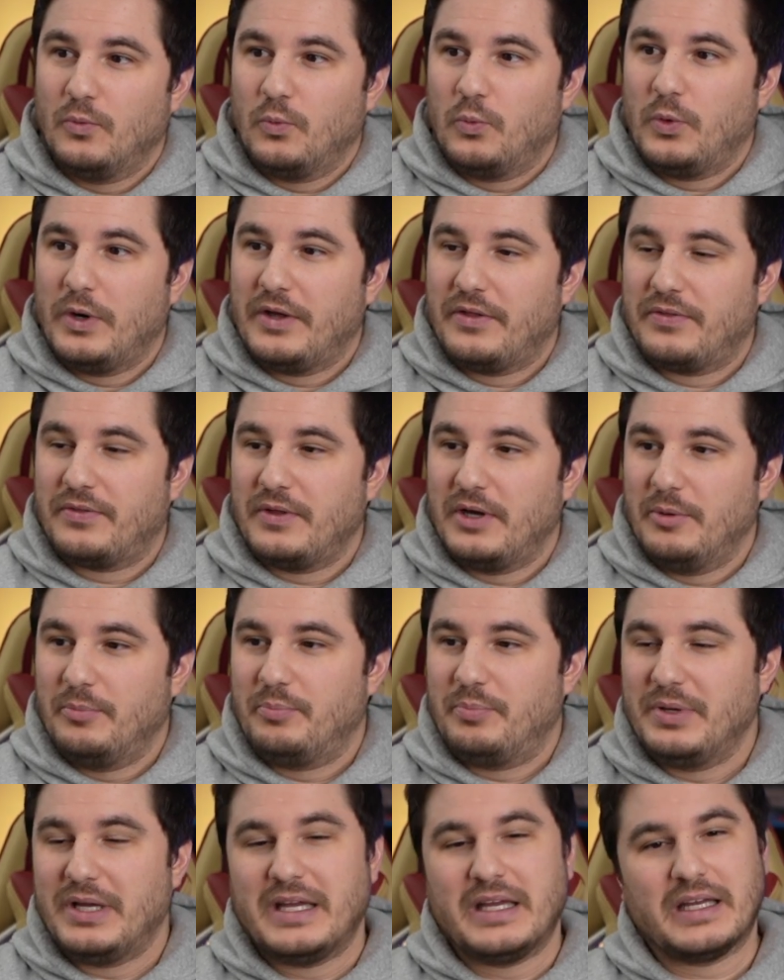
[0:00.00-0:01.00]
with a
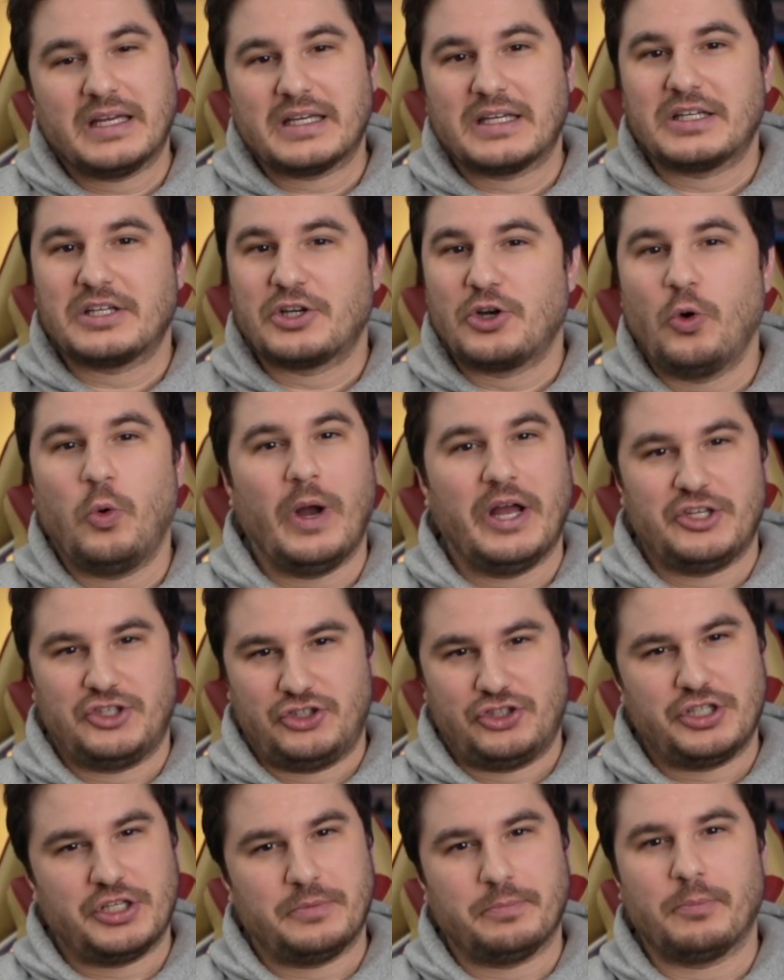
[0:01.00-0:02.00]
big
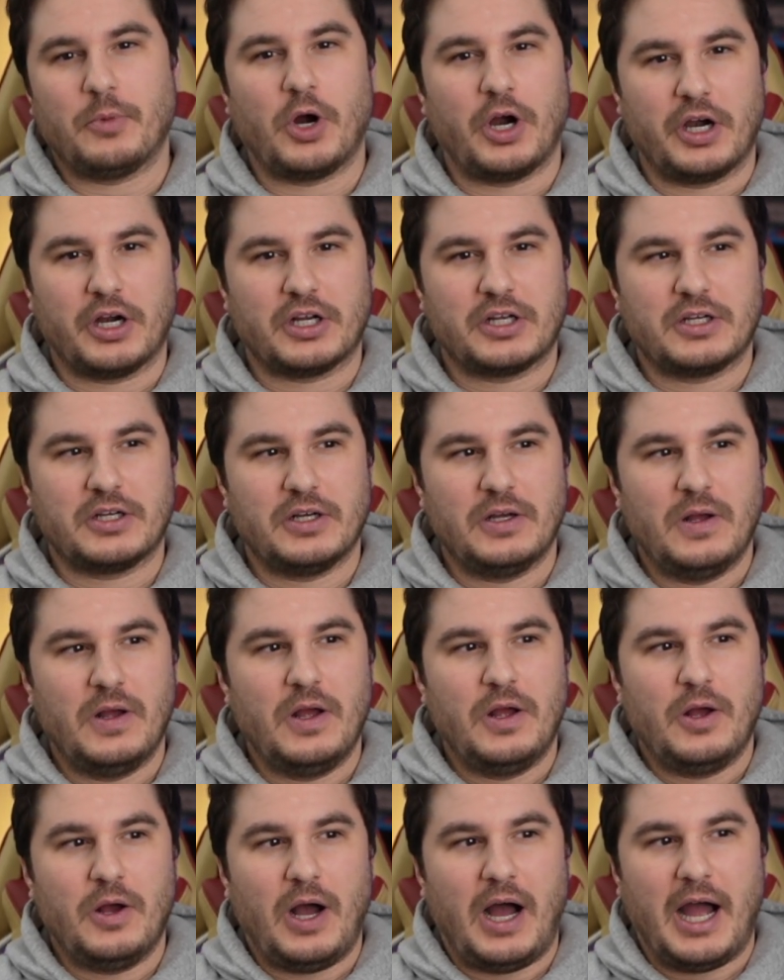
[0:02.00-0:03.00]
question mark.
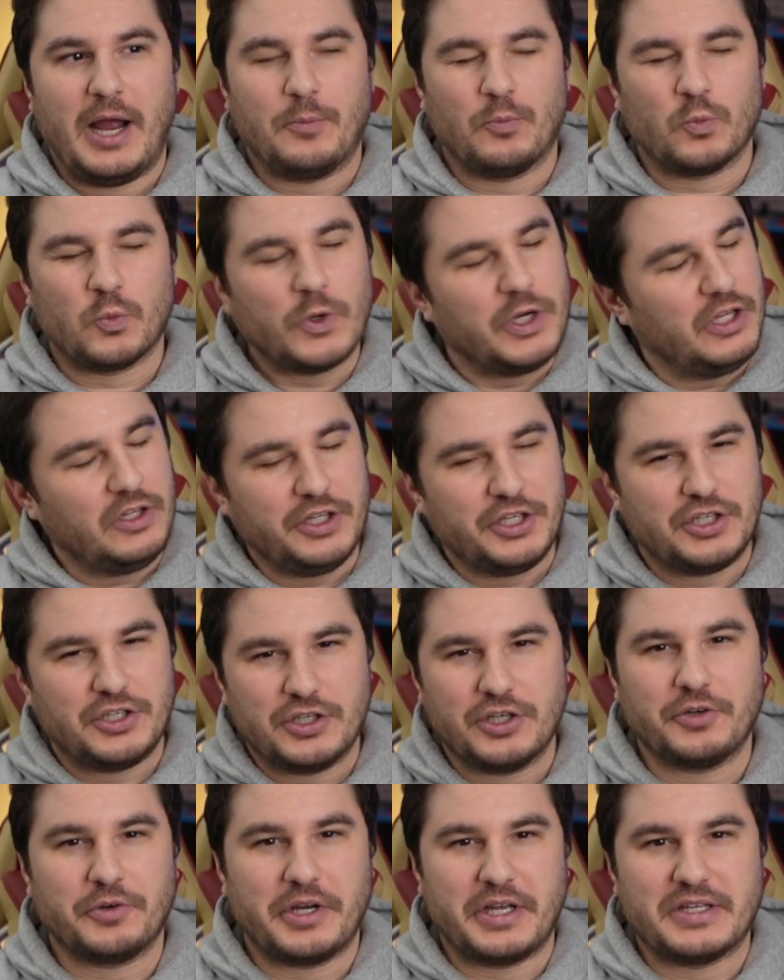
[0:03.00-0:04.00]
I'm really
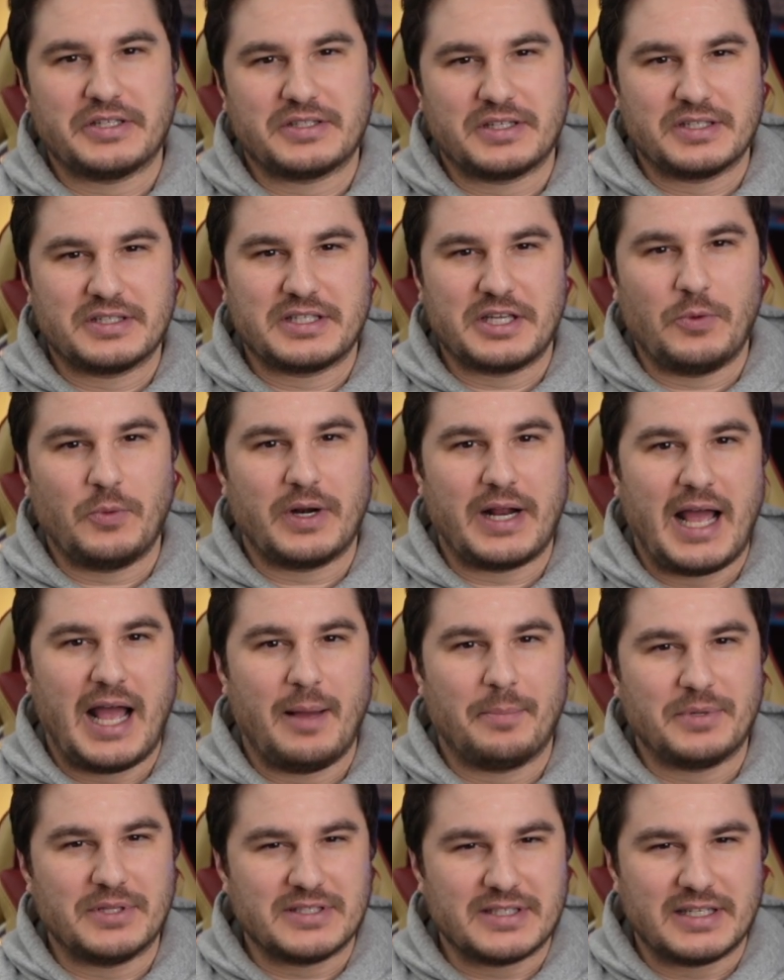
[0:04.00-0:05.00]
curious to see what
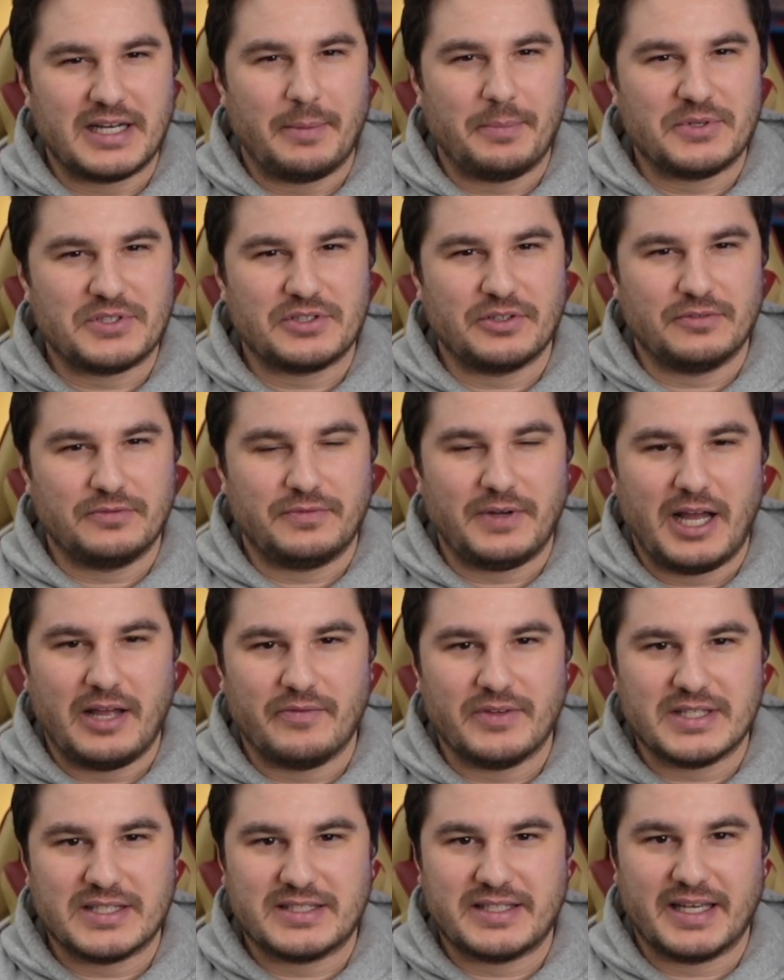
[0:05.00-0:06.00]
happens in episode
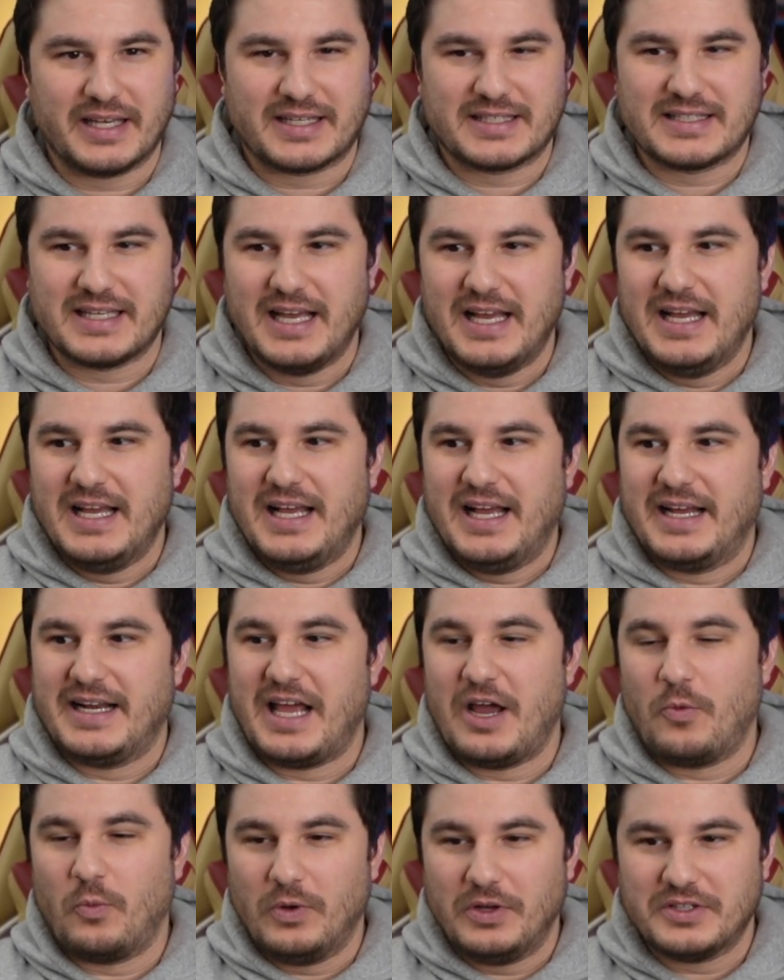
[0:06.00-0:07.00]
5 and 6.
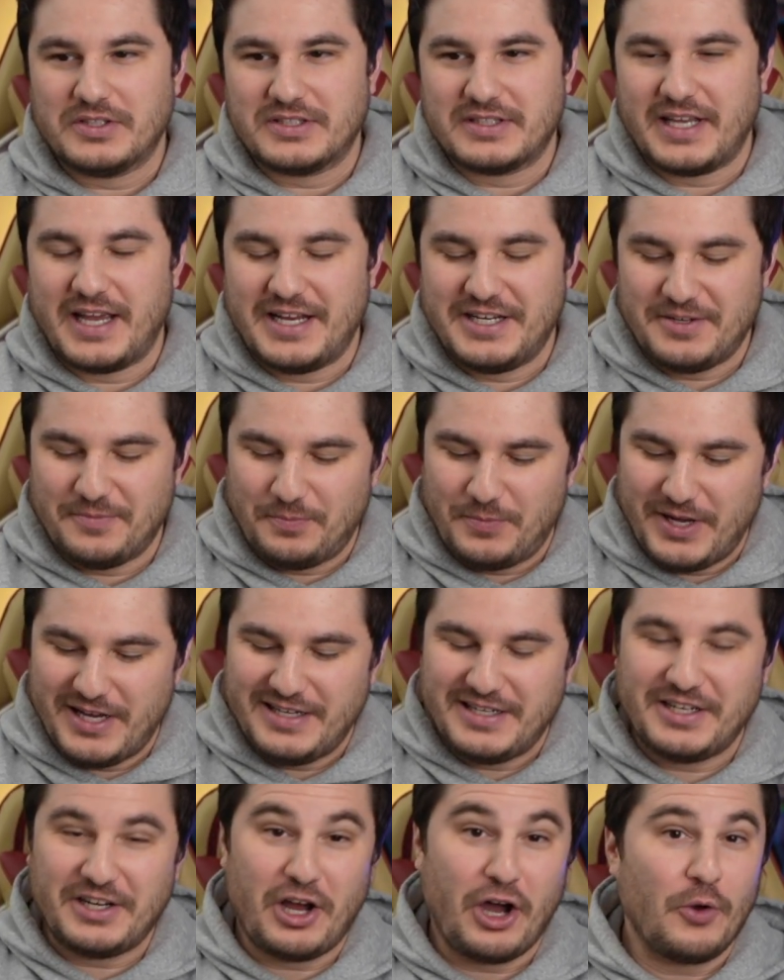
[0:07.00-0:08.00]
And I will say,
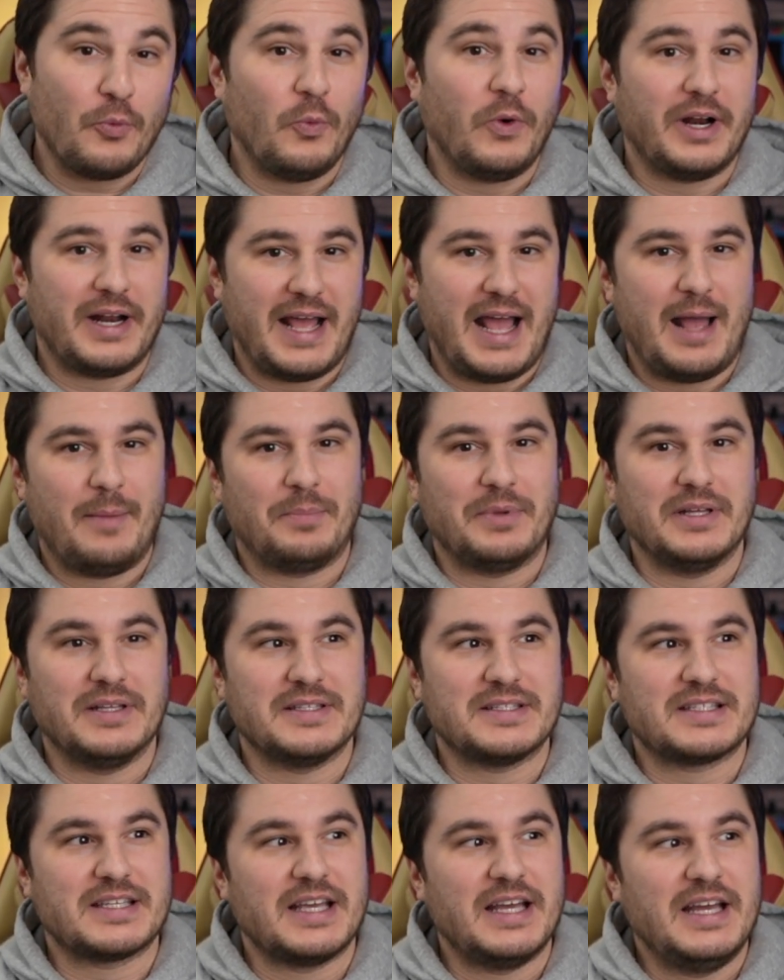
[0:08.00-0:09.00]
depending on what
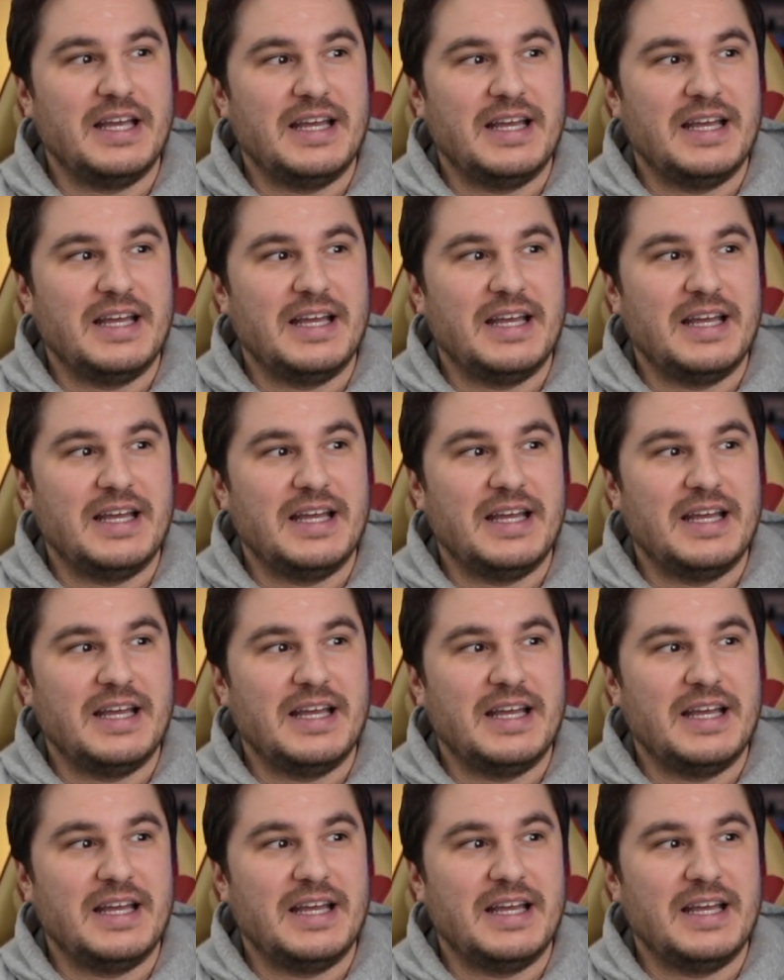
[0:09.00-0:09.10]
happens,